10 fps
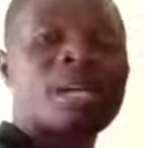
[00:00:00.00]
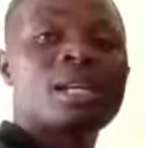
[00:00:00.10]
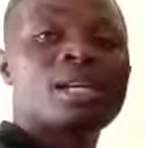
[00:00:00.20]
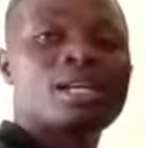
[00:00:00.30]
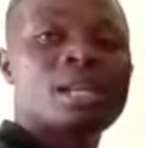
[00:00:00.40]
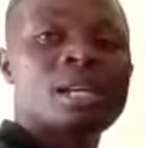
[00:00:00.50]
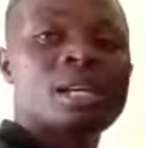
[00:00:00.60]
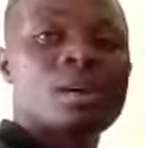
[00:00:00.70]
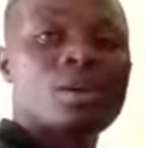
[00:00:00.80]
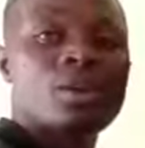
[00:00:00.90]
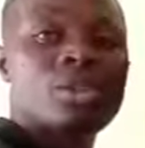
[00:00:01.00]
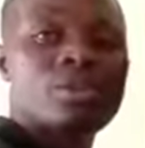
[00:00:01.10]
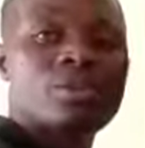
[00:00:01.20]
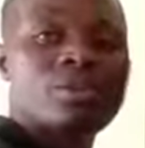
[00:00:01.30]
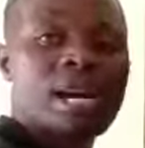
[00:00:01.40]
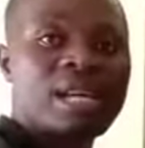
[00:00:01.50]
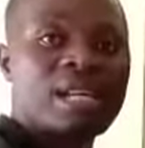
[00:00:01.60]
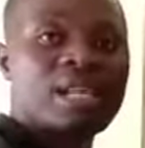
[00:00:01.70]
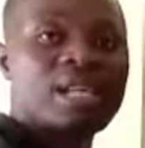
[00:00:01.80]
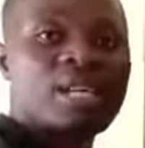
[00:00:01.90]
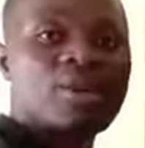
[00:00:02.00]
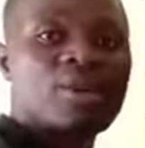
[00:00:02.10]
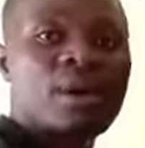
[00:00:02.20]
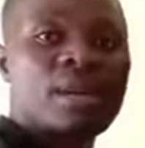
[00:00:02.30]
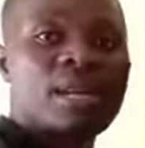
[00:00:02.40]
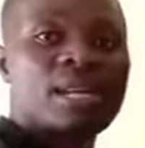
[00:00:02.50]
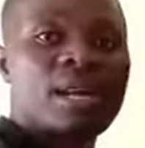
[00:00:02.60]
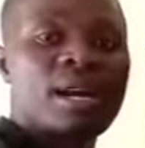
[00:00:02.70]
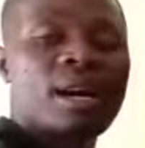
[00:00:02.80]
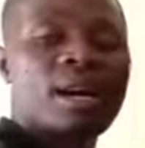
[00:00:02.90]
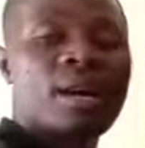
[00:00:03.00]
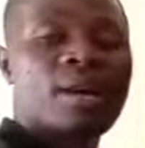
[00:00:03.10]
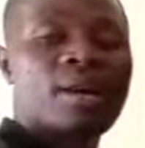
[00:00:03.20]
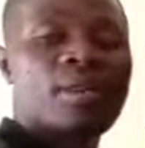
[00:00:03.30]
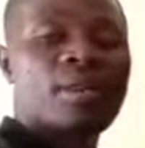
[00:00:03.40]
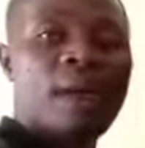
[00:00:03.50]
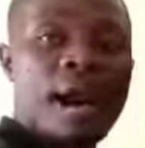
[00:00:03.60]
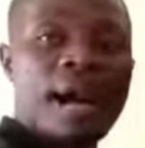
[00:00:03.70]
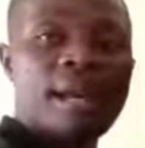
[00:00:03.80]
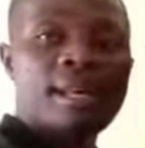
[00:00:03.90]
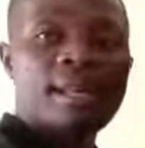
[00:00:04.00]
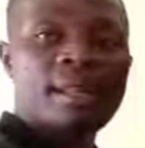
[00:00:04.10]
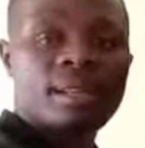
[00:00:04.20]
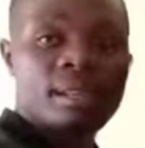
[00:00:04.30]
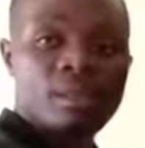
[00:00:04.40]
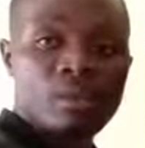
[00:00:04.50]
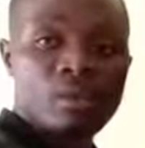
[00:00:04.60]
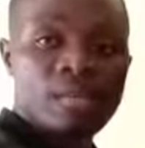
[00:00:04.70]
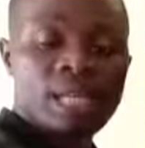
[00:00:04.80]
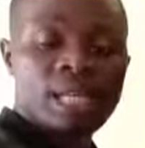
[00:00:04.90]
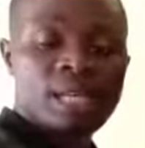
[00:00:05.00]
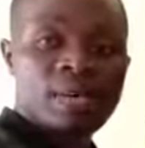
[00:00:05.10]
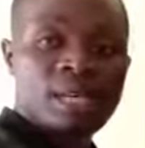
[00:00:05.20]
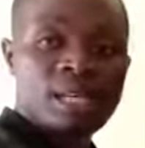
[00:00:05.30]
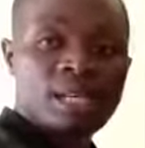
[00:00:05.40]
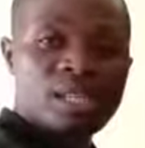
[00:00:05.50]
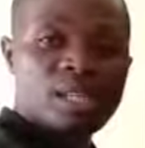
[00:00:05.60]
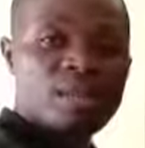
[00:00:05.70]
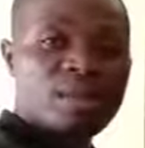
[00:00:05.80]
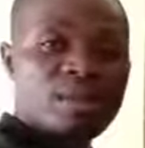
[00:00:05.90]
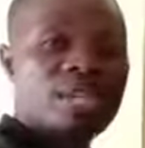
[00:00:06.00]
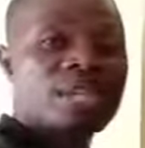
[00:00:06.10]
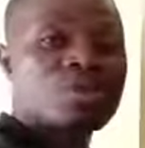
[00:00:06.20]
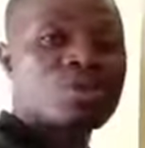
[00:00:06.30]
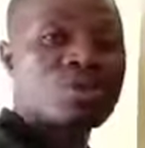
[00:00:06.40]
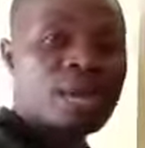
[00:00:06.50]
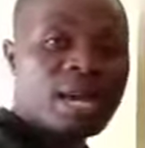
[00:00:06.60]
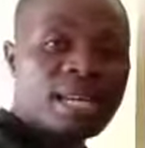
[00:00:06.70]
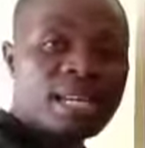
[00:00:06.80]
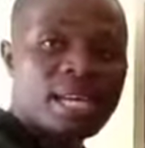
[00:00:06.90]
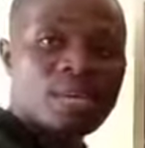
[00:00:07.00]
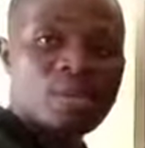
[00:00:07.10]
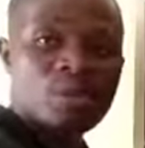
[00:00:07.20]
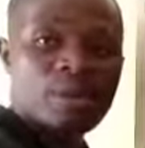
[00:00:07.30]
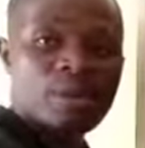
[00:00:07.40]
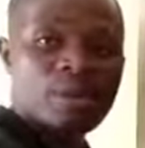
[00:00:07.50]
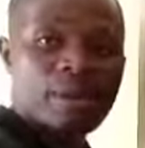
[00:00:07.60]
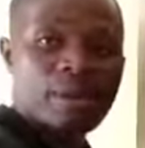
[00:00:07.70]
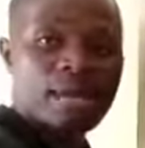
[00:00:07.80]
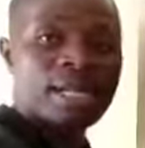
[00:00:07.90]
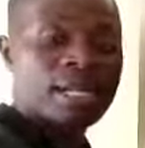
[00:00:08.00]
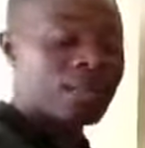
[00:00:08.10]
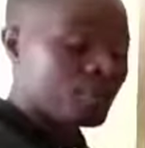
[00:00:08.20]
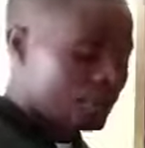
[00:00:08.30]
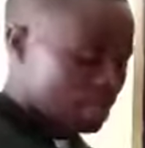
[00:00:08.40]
Instead, you are going to divide the numerator by the denominator, meaning the denominator should enter into the numerator.